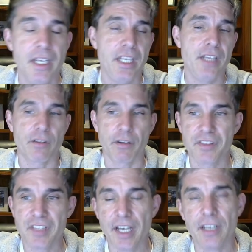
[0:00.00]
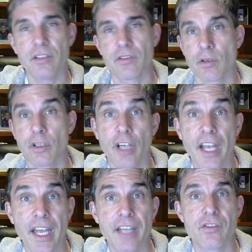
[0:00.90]
either of cells or
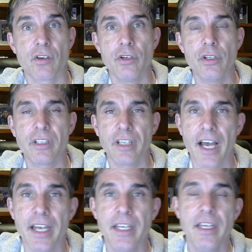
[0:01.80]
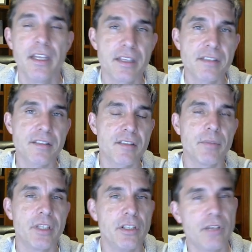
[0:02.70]
glands or nuclei, this is
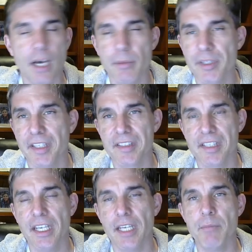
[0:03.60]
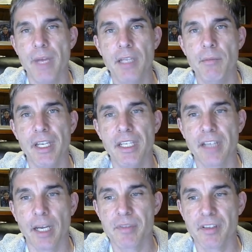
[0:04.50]
something you commonly see in many, many
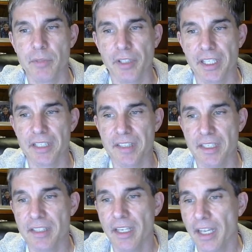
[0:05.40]
types of malignancies.